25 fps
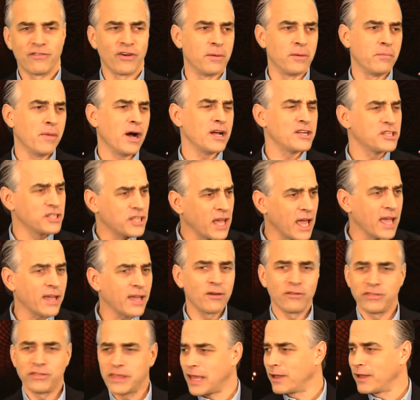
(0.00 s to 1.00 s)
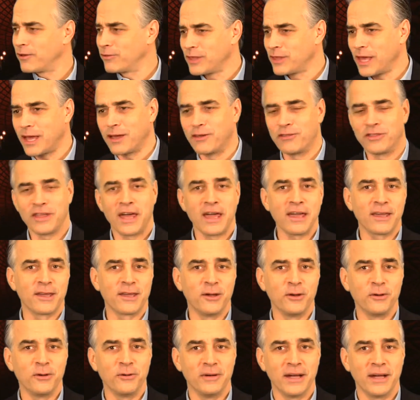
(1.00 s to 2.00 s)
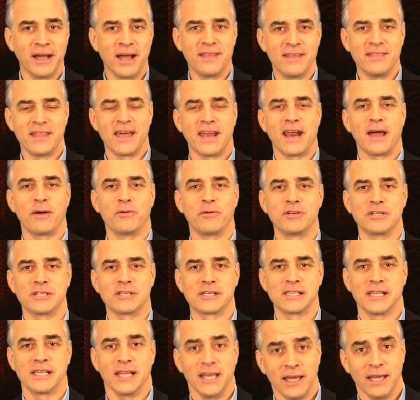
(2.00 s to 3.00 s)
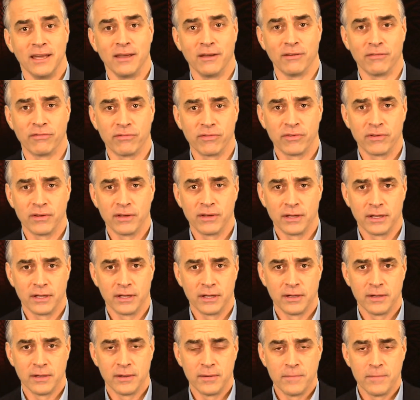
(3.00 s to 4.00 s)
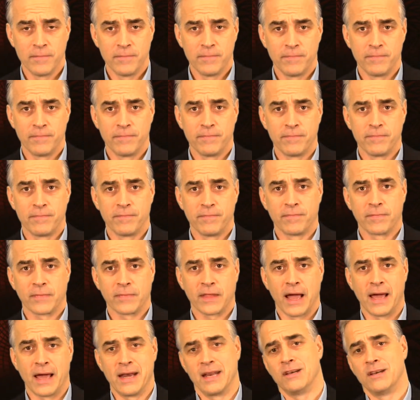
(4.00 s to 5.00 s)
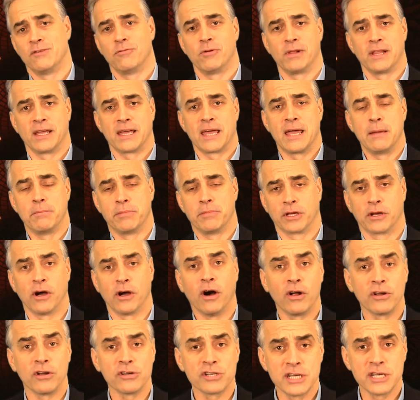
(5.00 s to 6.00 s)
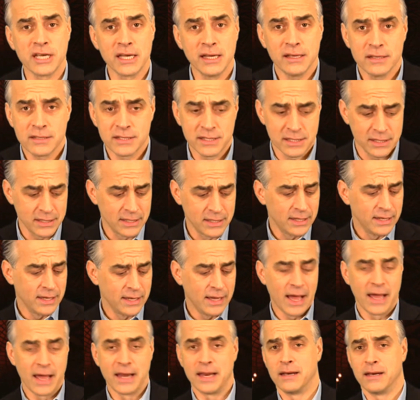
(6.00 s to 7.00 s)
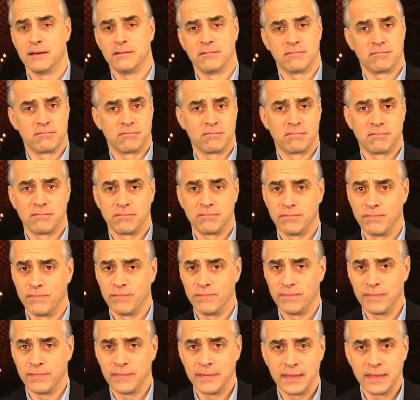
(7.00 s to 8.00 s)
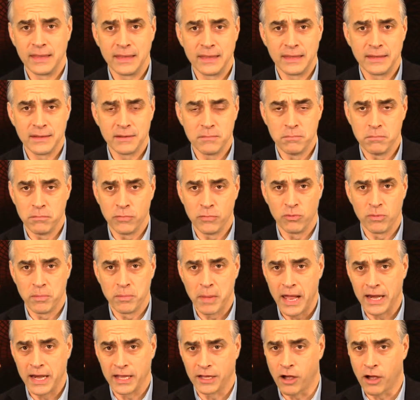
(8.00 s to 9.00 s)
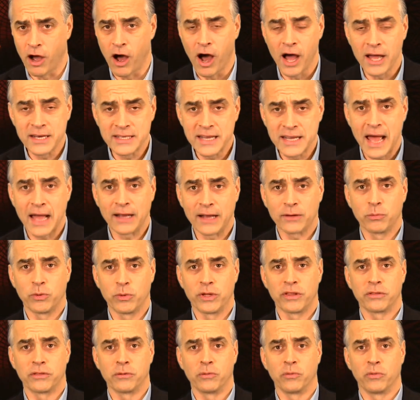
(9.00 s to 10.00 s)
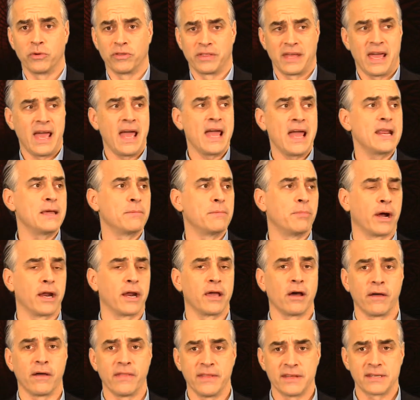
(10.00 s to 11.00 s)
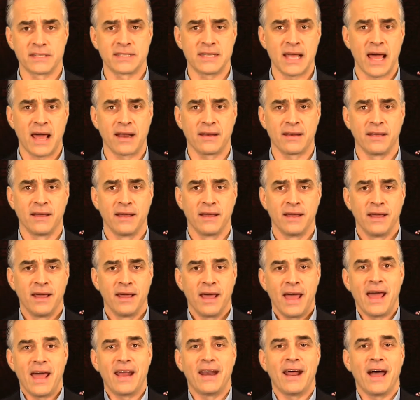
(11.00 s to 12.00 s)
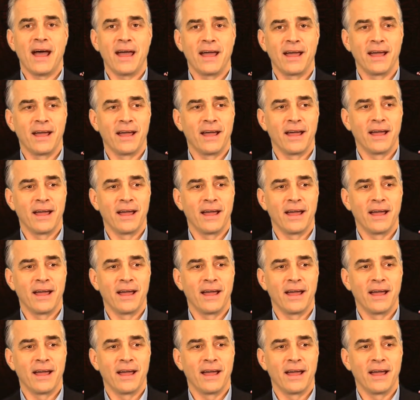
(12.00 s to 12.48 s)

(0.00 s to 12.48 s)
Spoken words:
very much, thank you, thank you, thank you, thank you, and then I would just leave. I didn't really keep the call sheets. I didn't remain in contact with anybody on this set. And